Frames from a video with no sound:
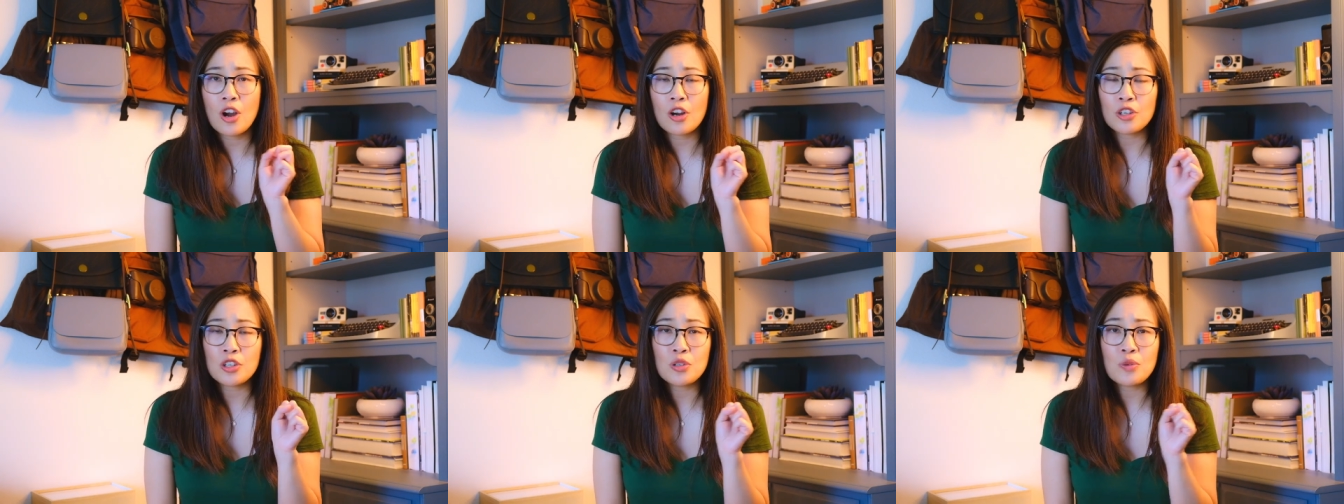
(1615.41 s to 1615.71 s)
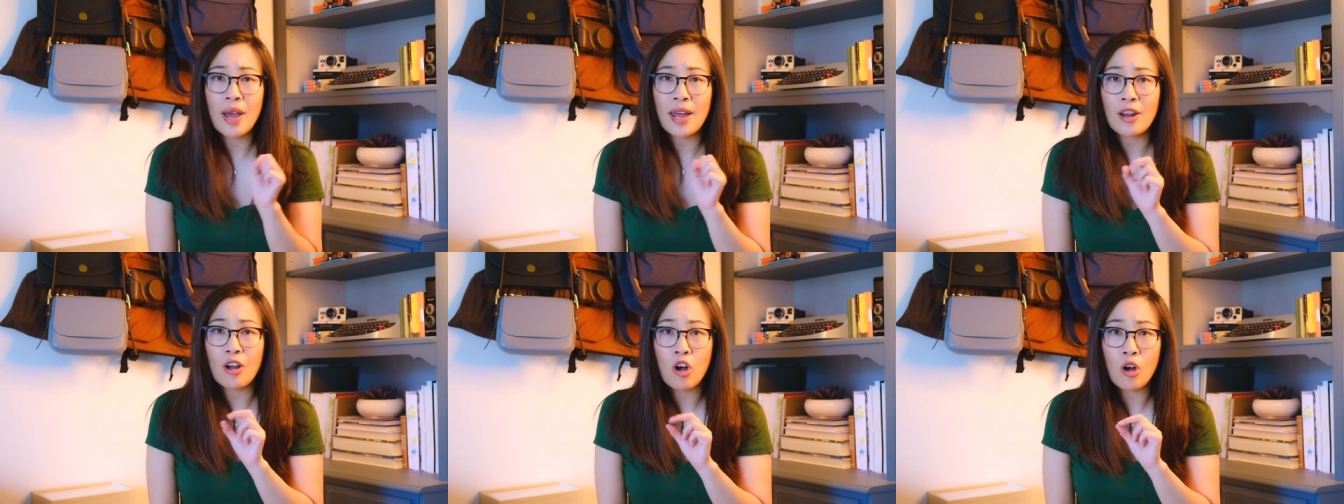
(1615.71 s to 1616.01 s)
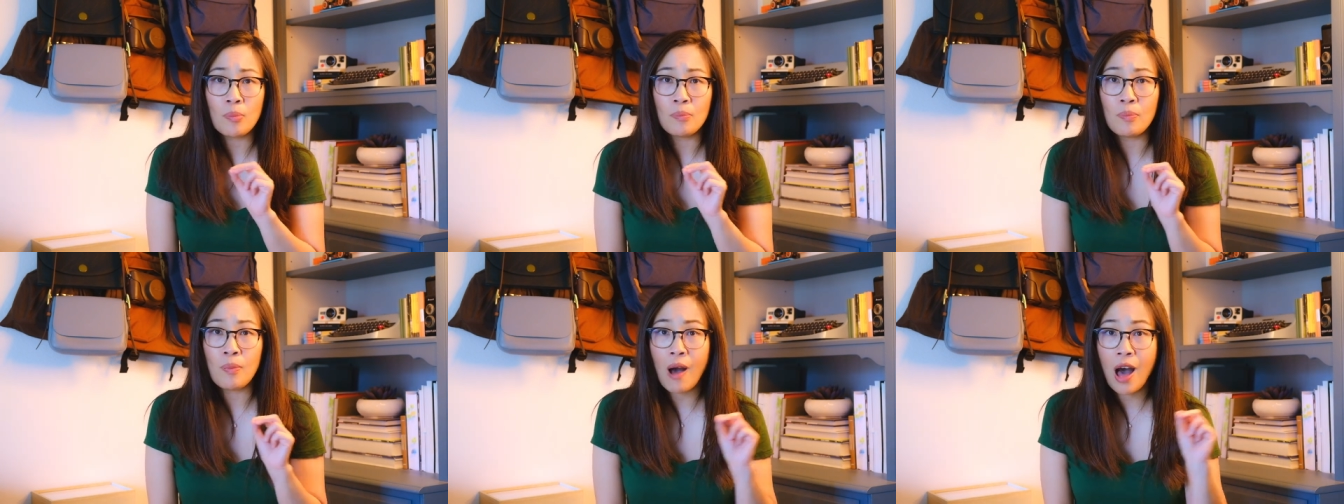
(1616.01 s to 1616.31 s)
Are you at
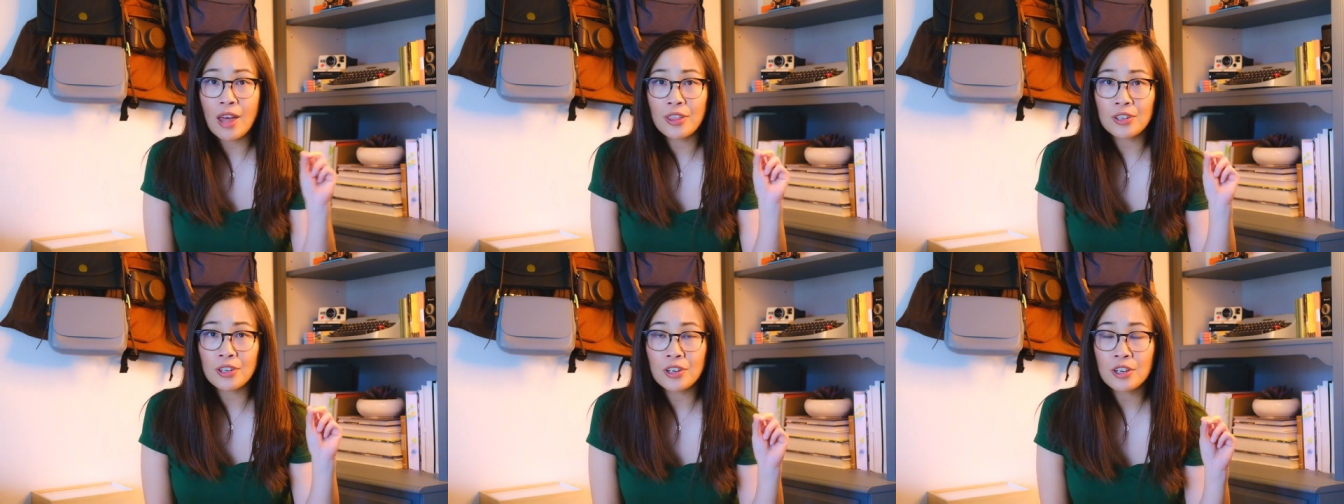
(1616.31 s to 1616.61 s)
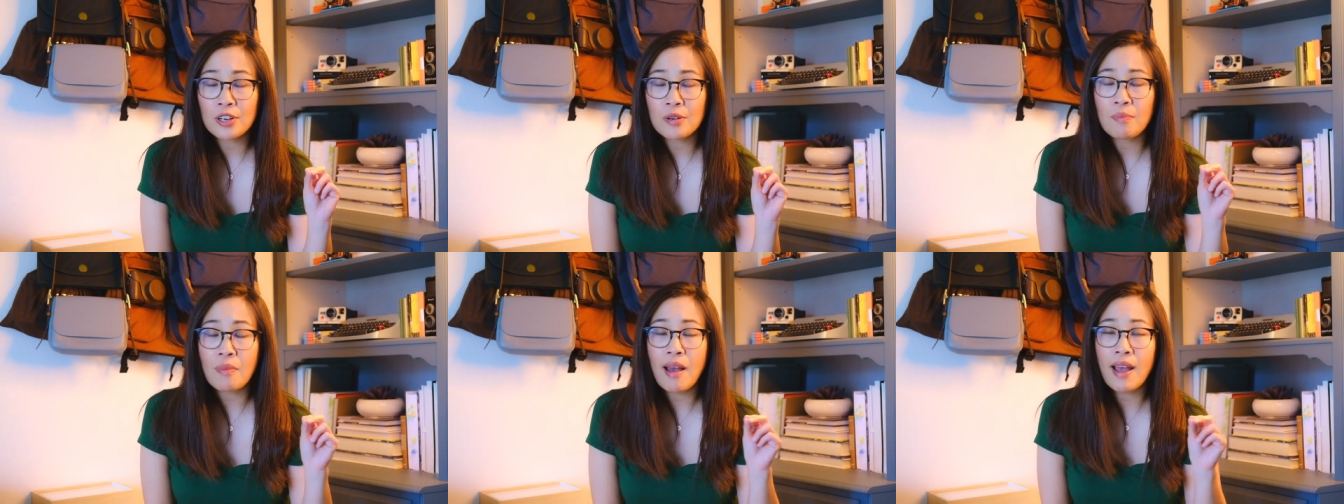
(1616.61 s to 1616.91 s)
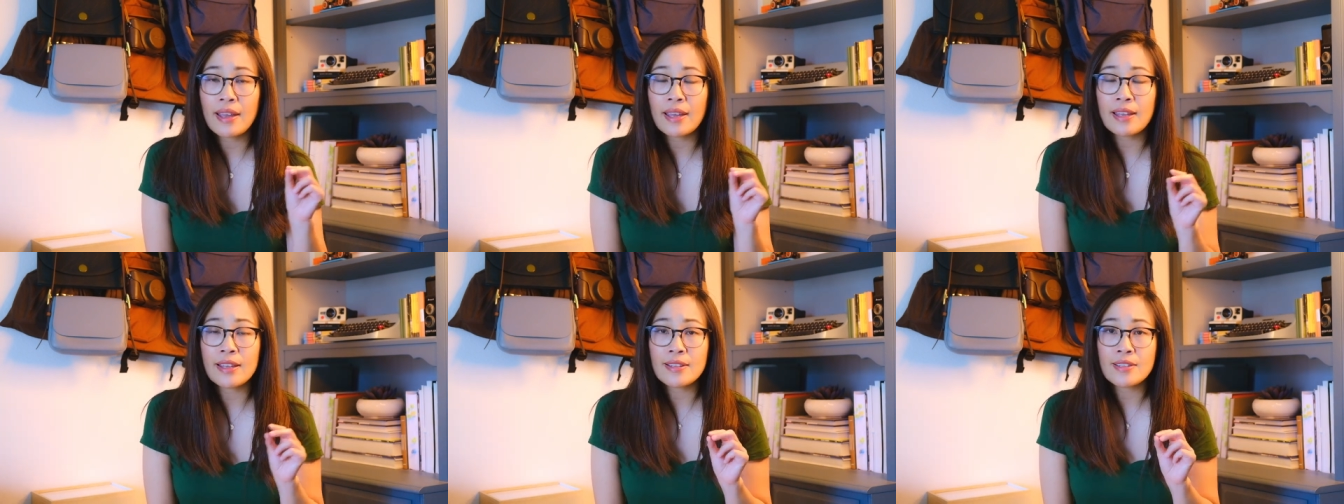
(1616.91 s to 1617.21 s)
all bothered
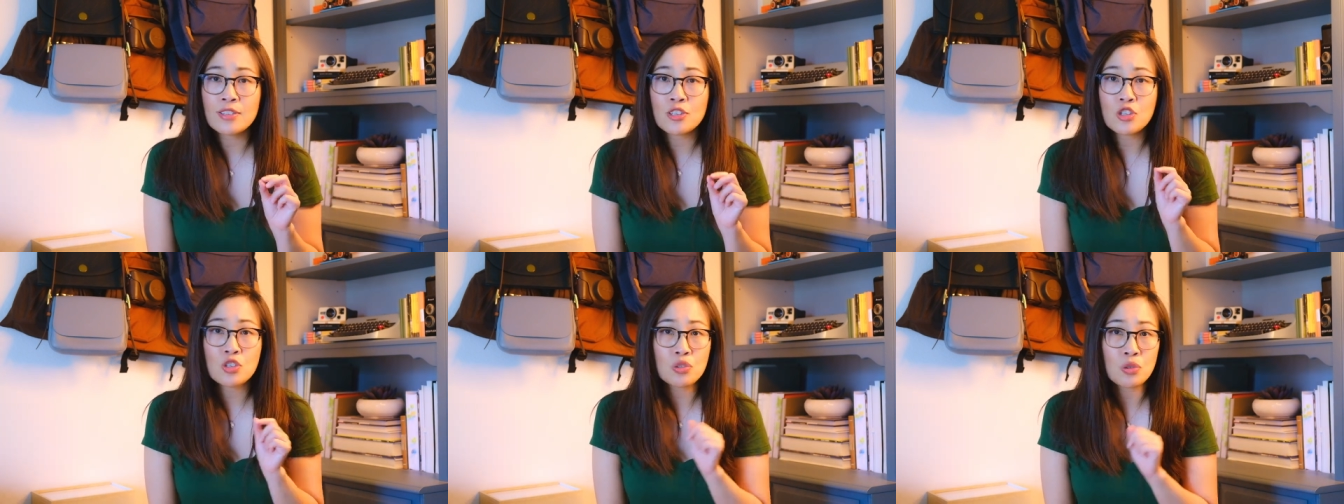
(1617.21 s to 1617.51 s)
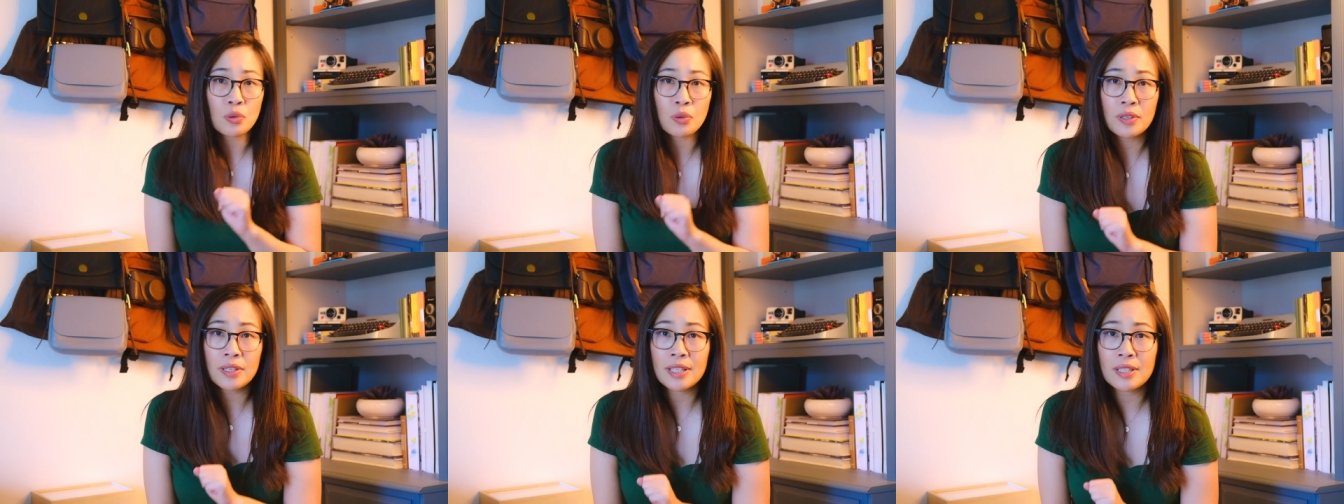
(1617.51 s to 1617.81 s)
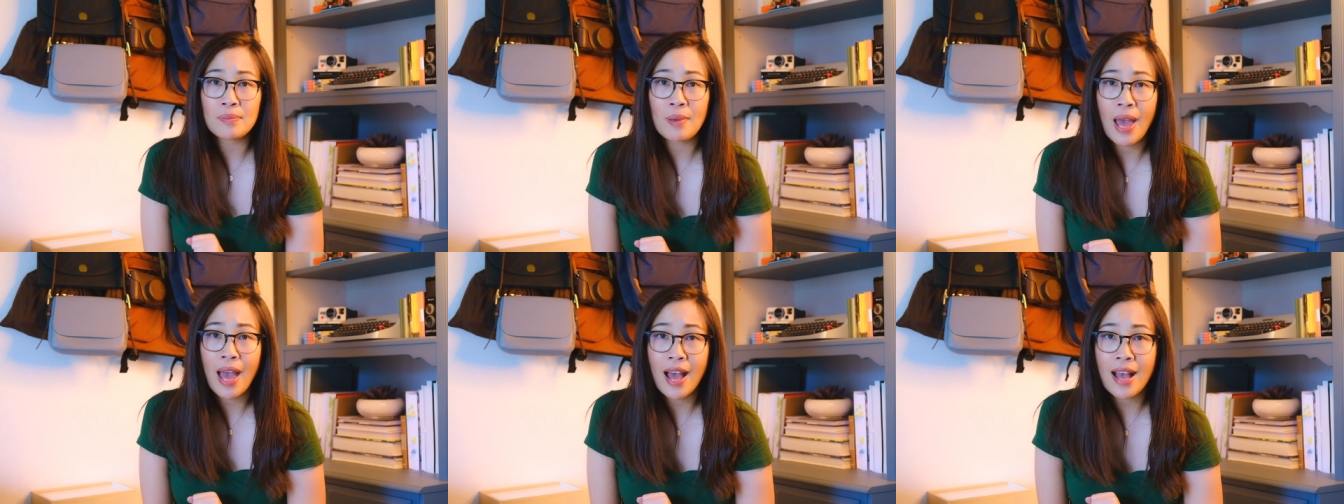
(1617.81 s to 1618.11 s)
by its
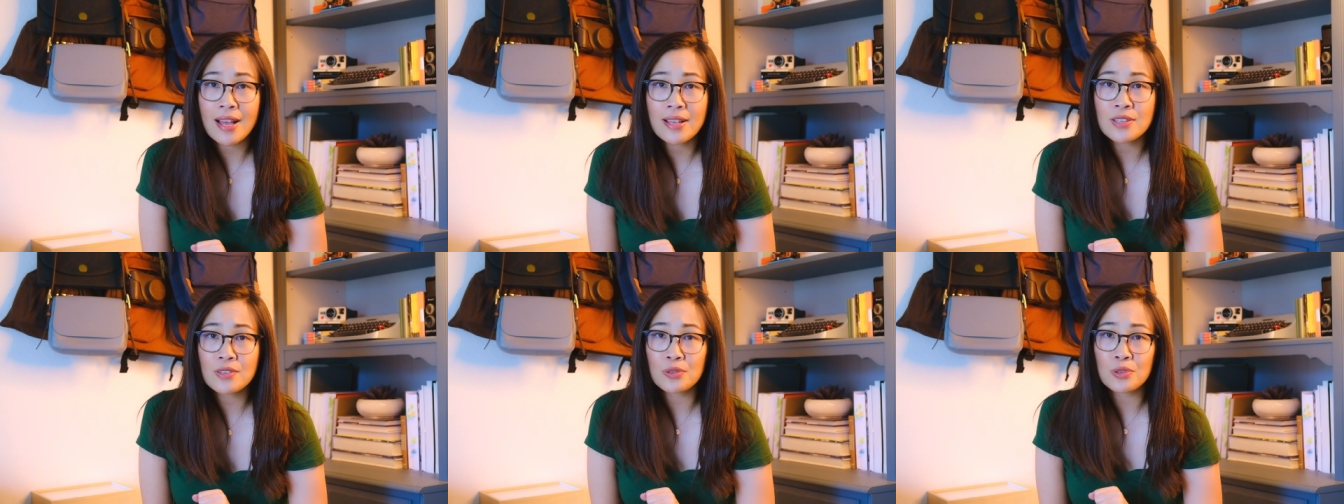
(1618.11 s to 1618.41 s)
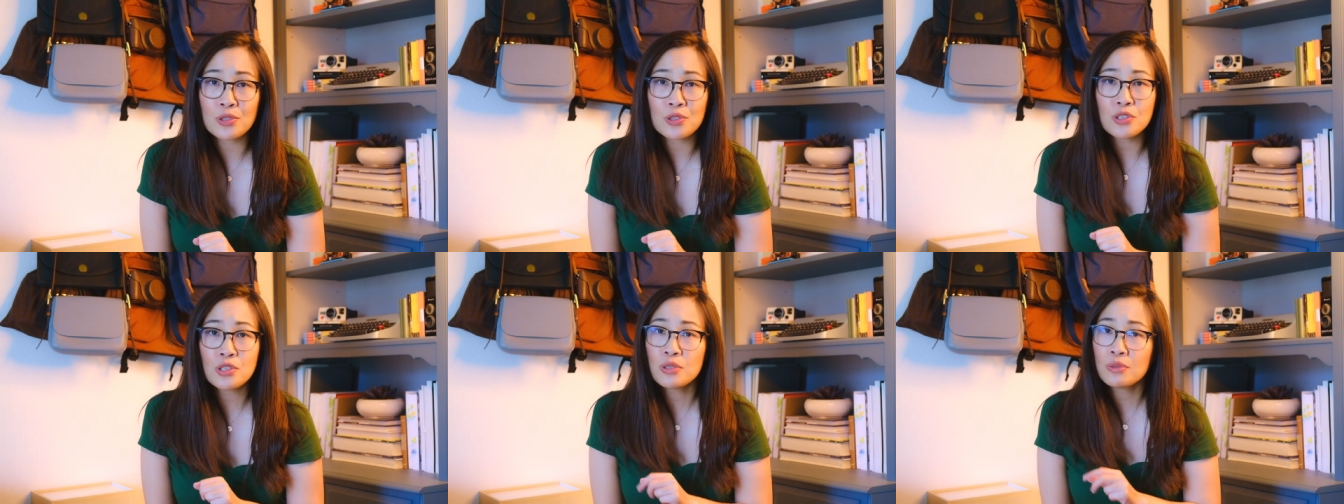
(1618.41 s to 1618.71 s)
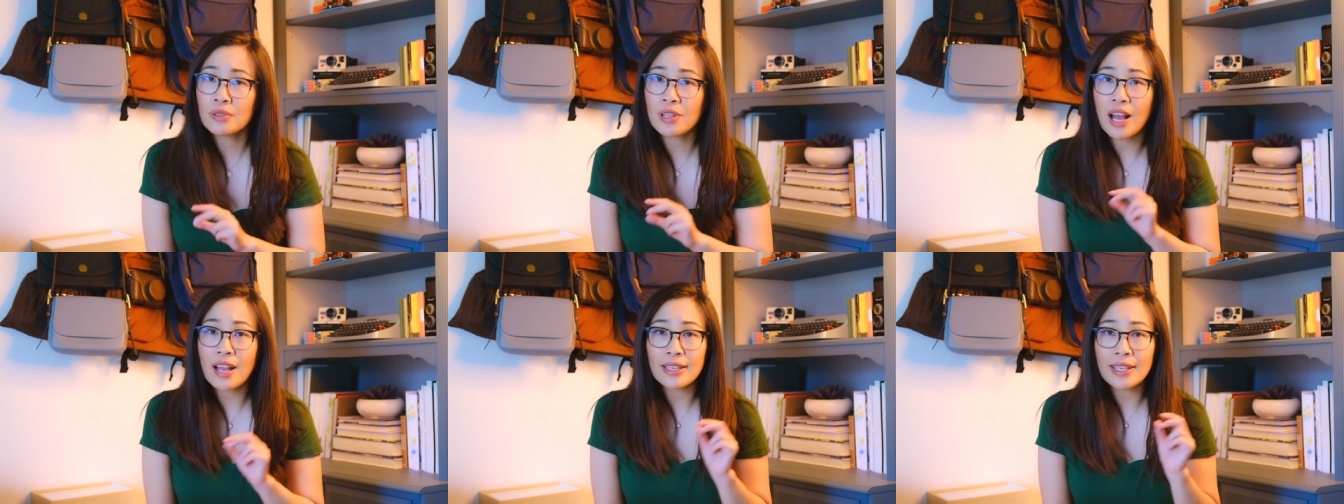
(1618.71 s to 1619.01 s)
storied past or do you
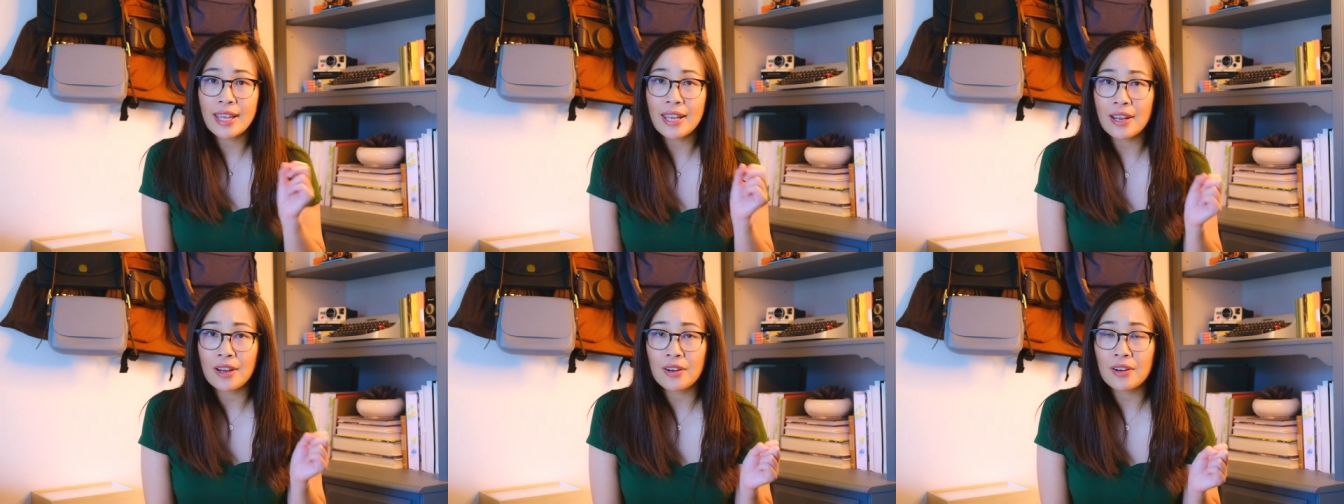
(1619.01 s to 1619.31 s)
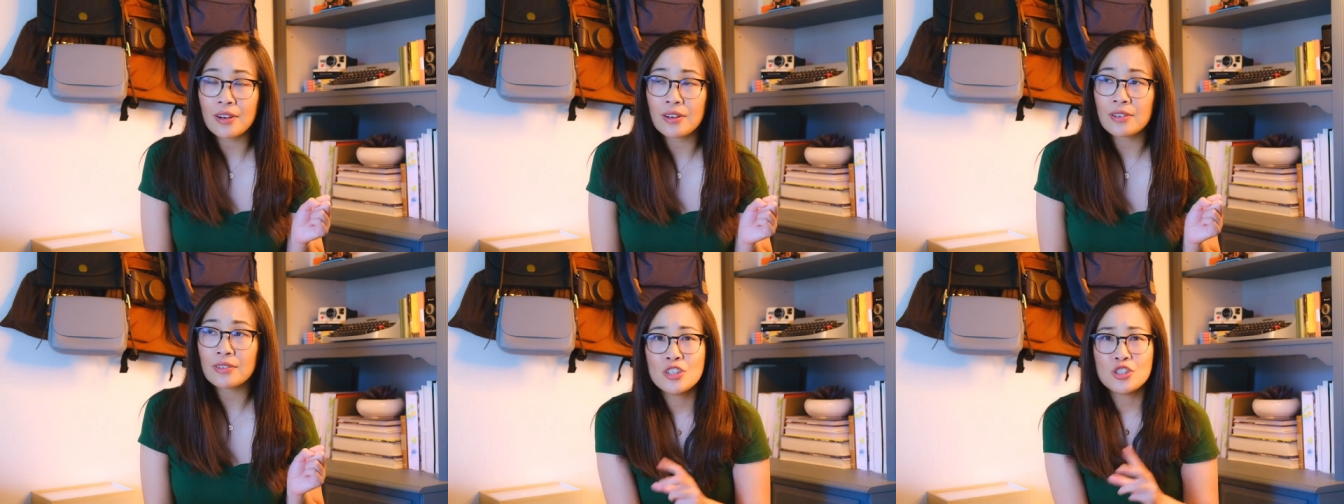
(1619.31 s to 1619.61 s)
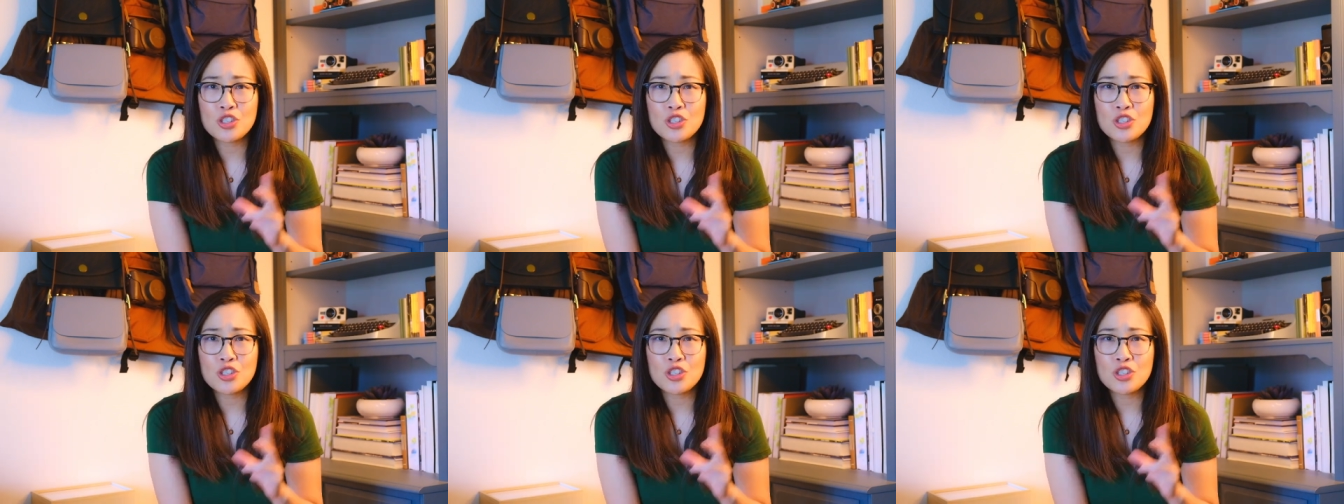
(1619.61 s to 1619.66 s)
not care?